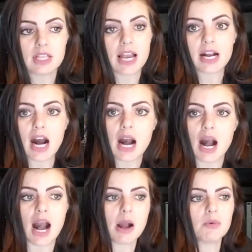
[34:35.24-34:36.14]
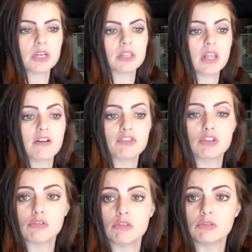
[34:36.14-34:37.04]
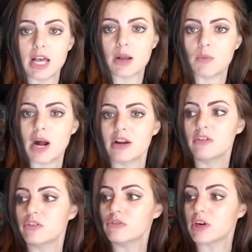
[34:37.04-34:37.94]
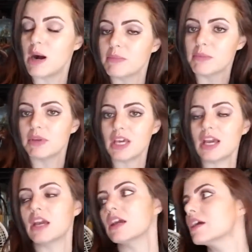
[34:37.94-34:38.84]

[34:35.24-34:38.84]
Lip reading: like, I would love you. Like, why don't you come to me?